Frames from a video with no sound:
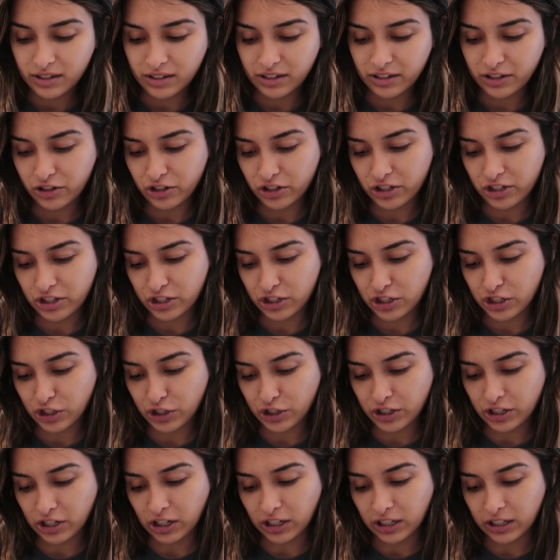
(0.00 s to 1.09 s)
And you just
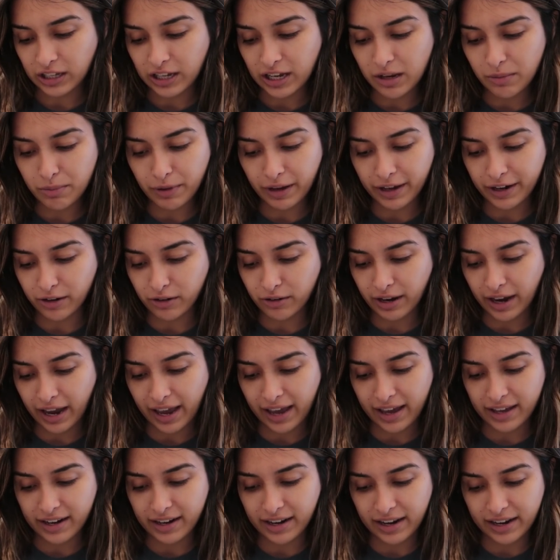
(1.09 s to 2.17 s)
stir it all up. I don't
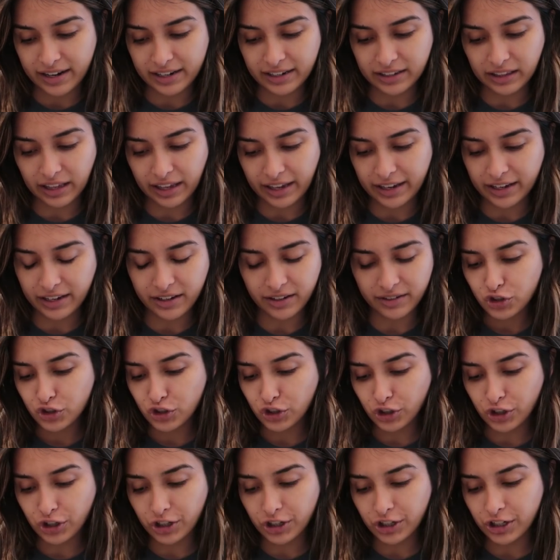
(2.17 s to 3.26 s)
add any, like,
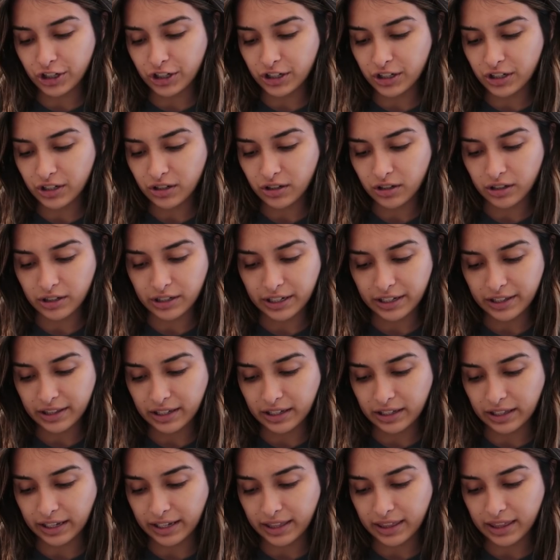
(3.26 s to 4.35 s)
sugar or
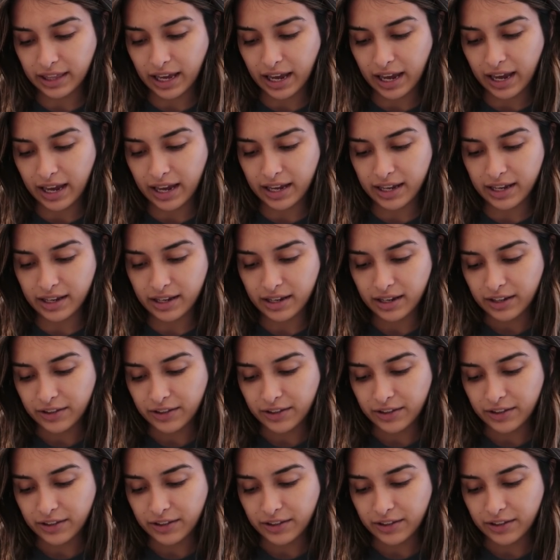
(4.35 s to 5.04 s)
anything like that.